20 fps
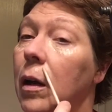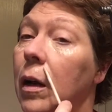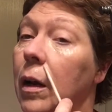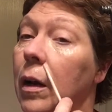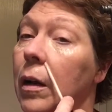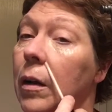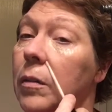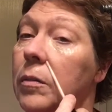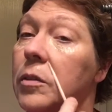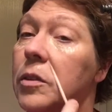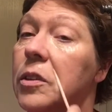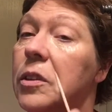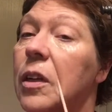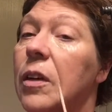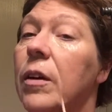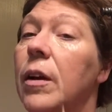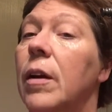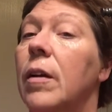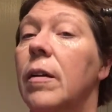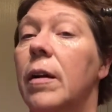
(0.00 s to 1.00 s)
I'll show
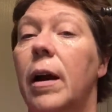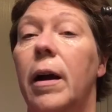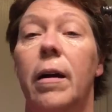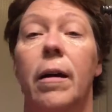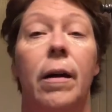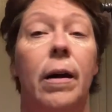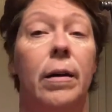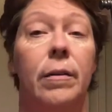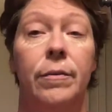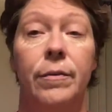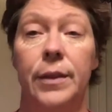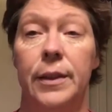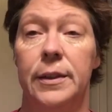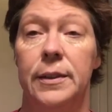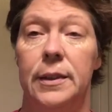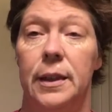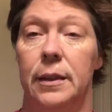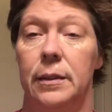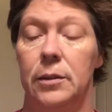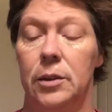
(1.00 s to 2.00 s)
y'all how I fix
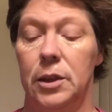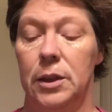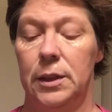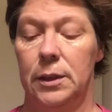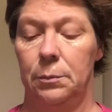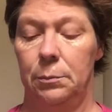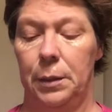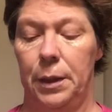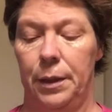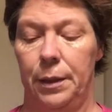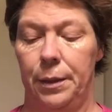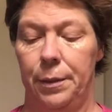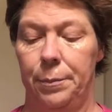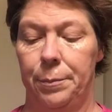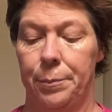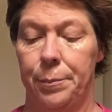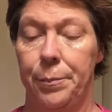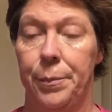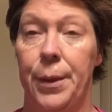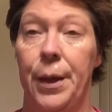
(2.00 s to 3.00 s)
that in just a minute.
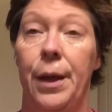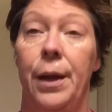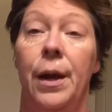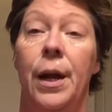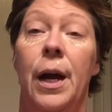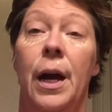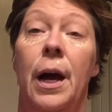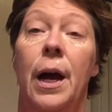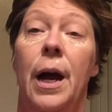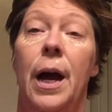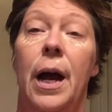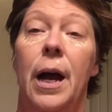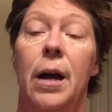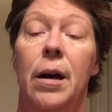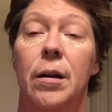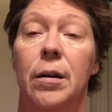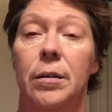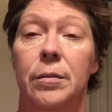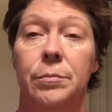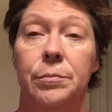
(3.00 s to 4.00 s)

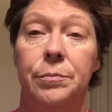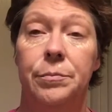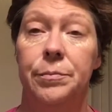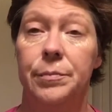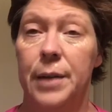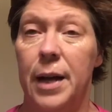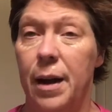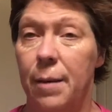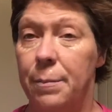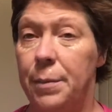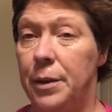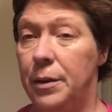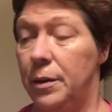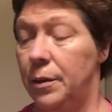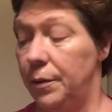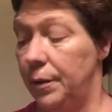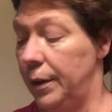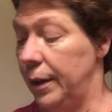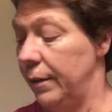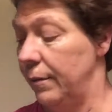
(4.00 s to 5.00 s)
I've been
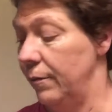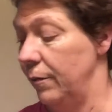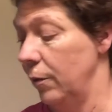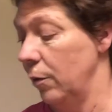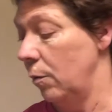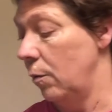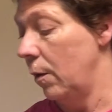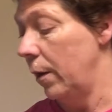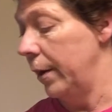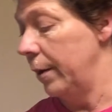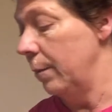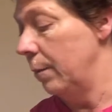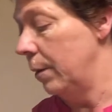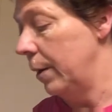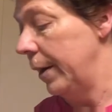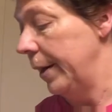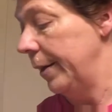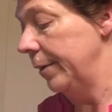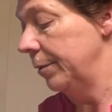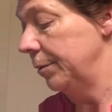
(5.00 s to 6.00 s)
doing that for quite a
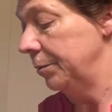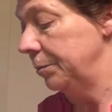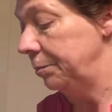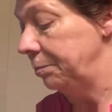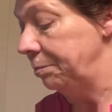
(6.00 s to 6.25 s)
while.